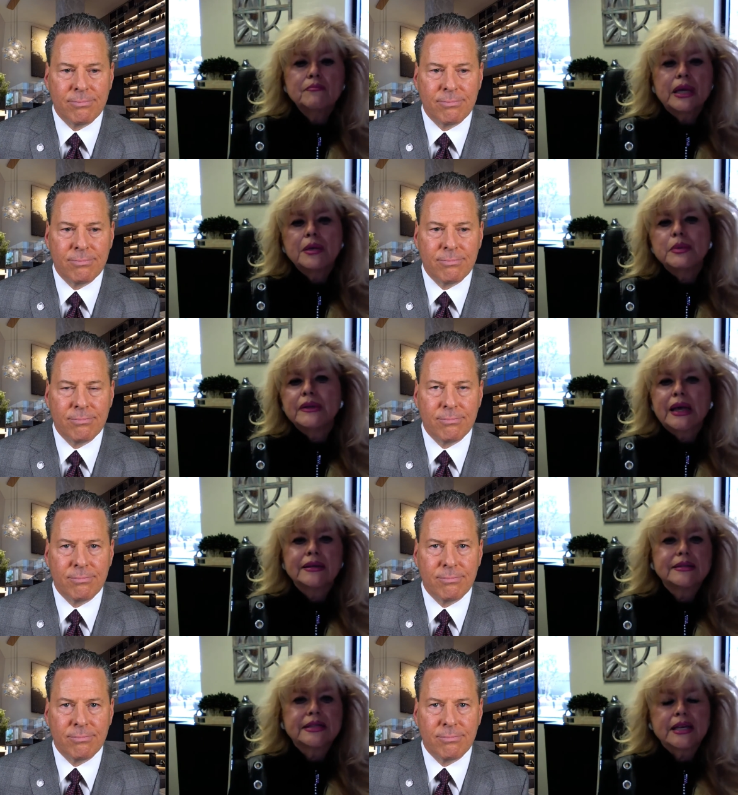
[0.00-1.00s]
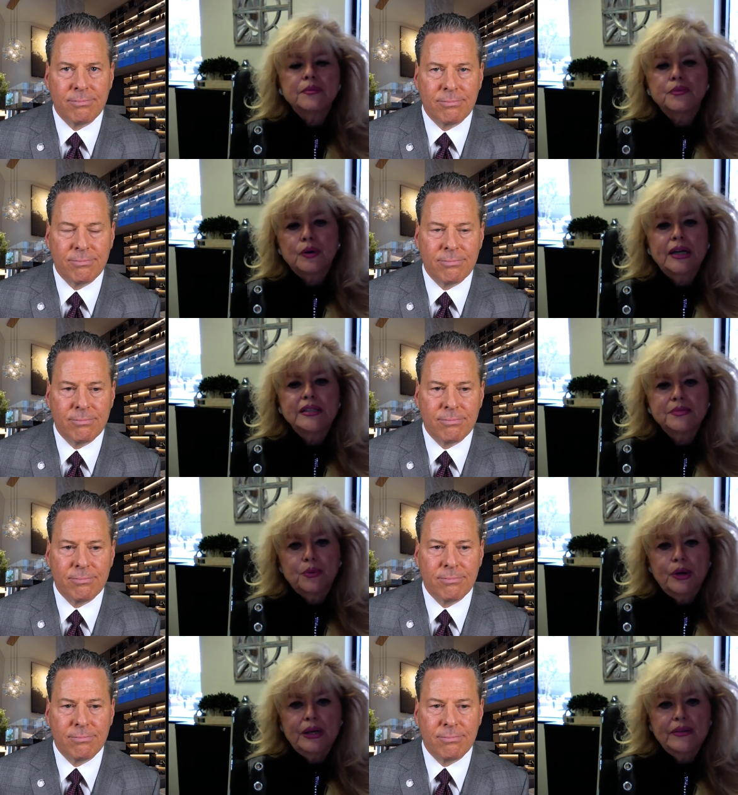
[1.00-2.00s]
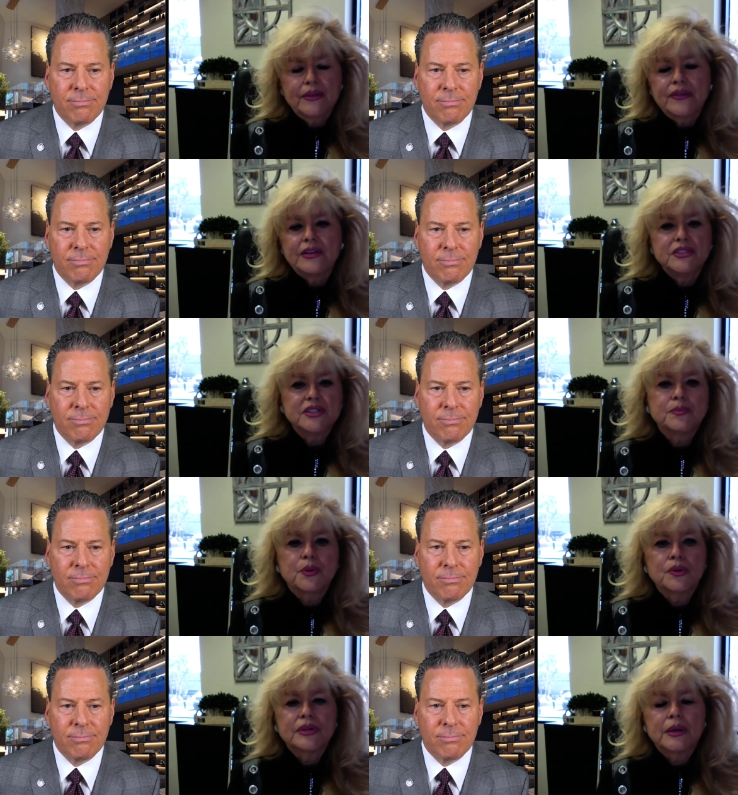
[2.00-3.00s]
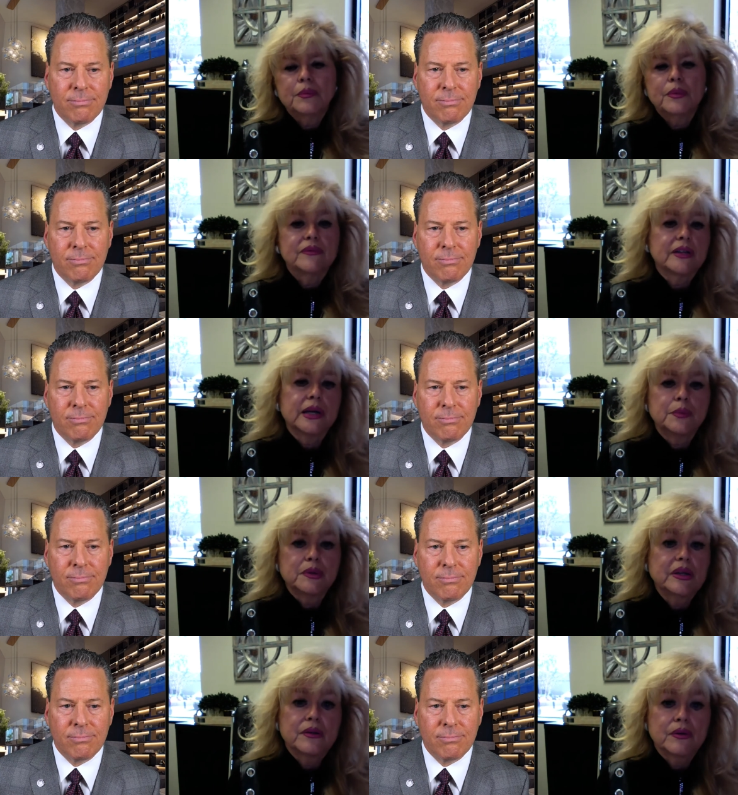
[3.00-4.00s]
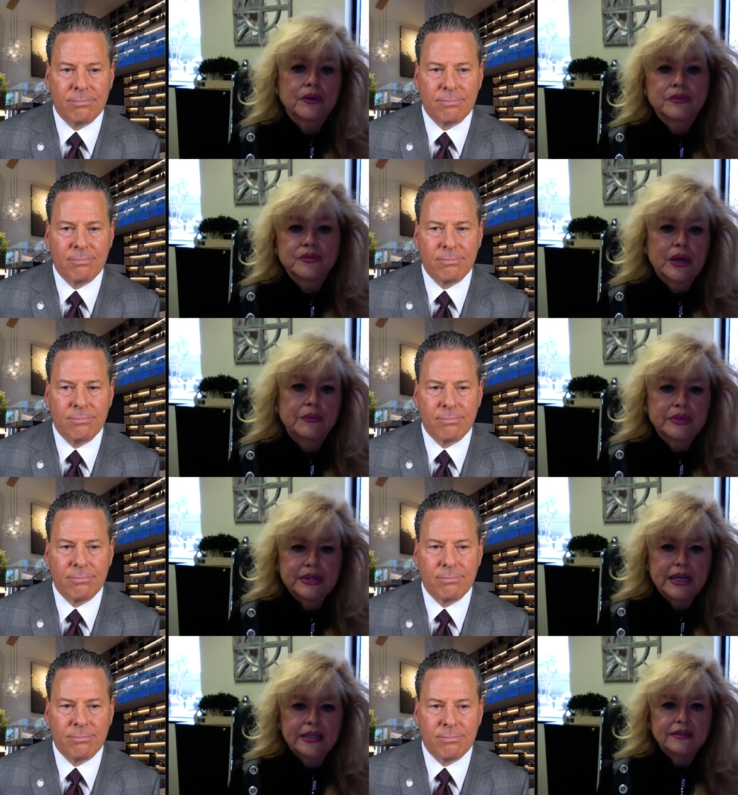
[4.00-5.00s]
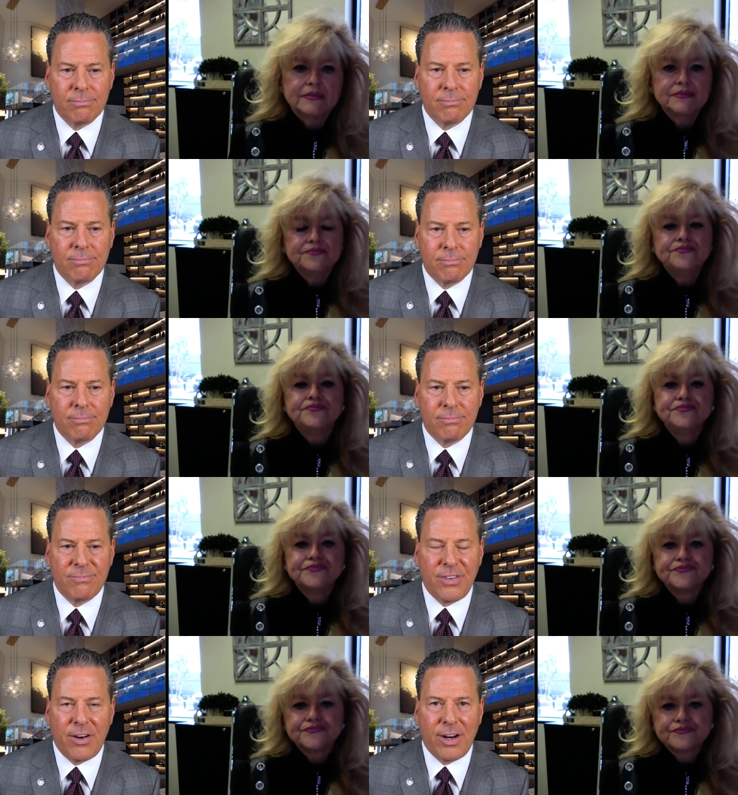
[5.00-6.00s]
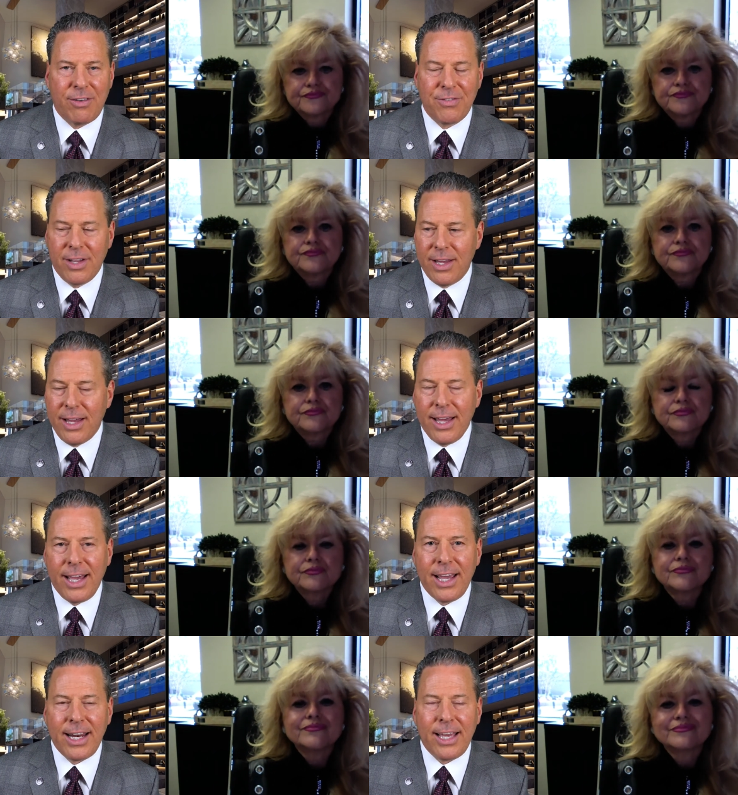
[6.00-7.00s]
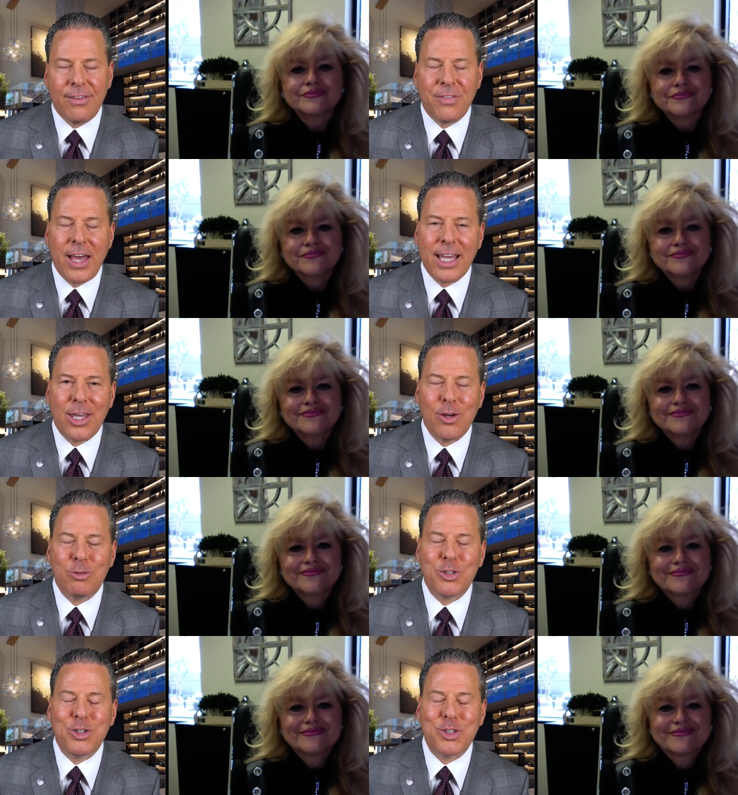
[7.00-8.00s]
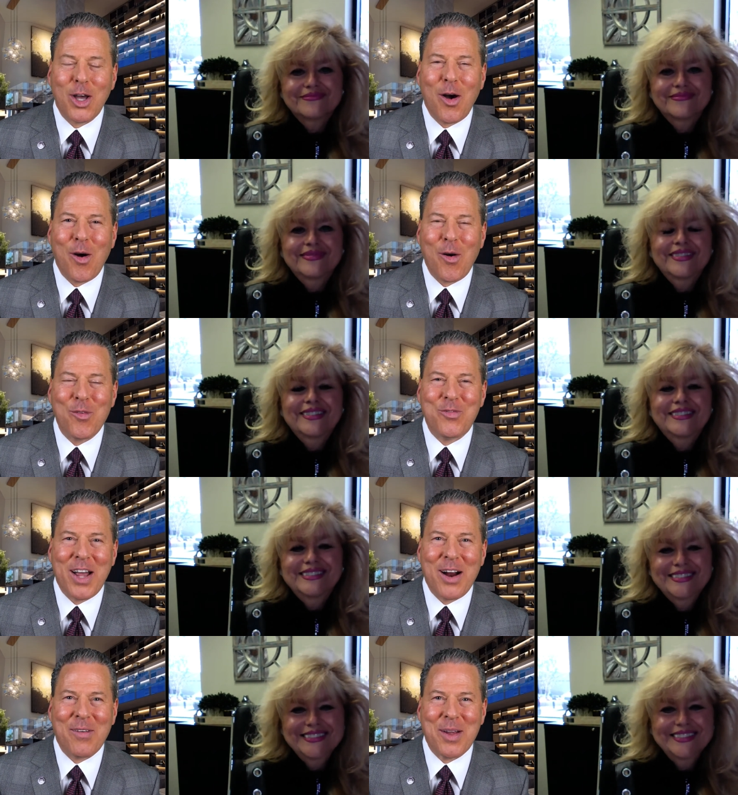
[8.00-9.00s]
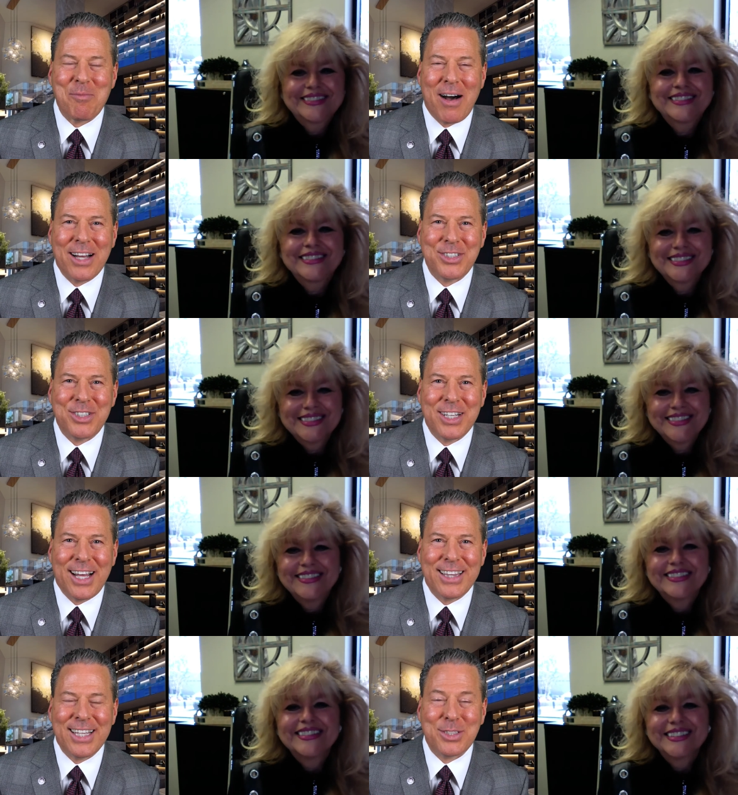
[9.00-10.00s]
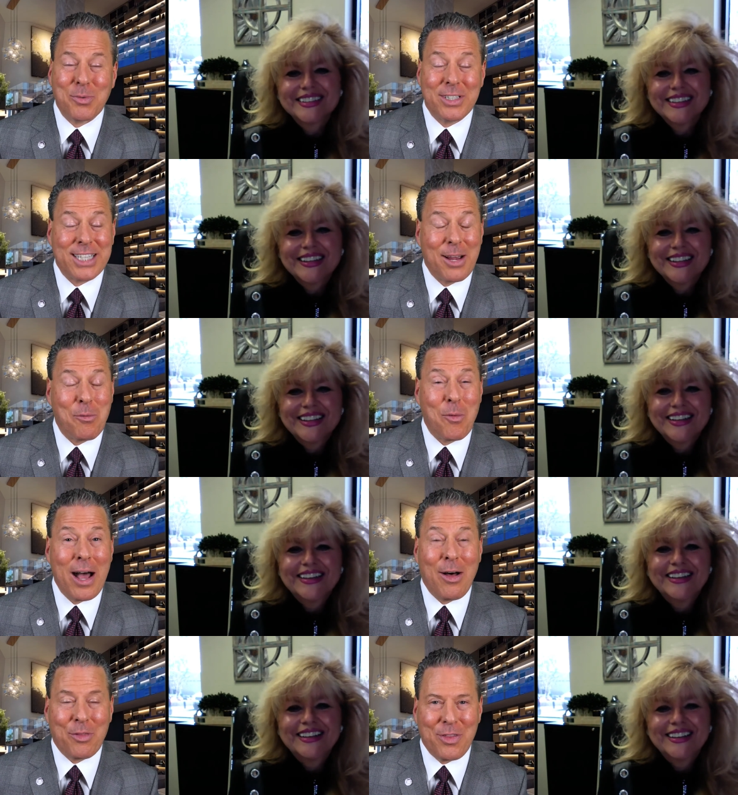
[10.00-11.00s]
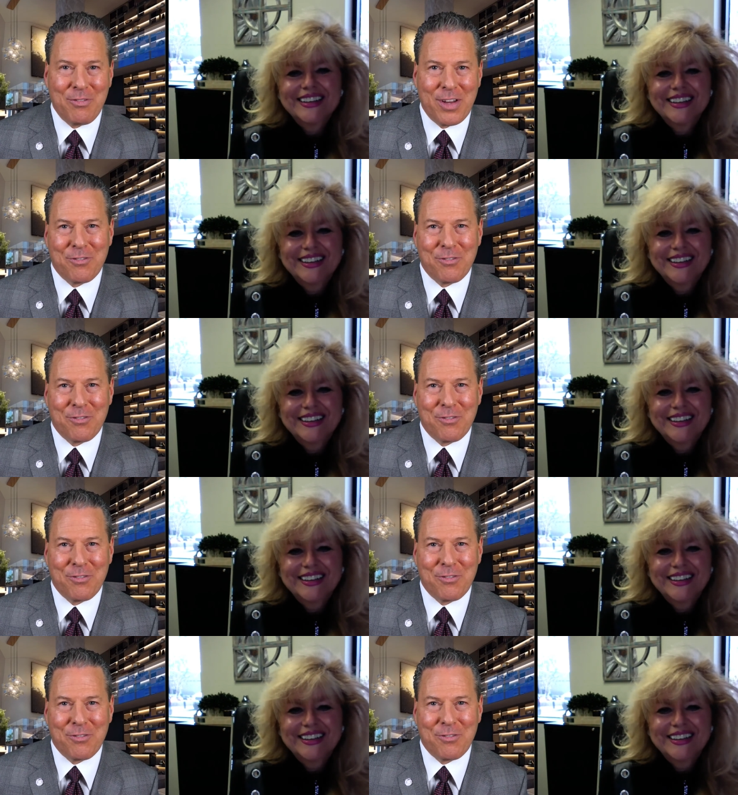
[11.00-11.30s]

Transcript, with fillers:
Speaker 1: than maybe that same price point that they've just pulled up of a couple other homes right beside it.
Speaker 2: Fair enough. Ede, thank you so very much. Uh, this was a wealth of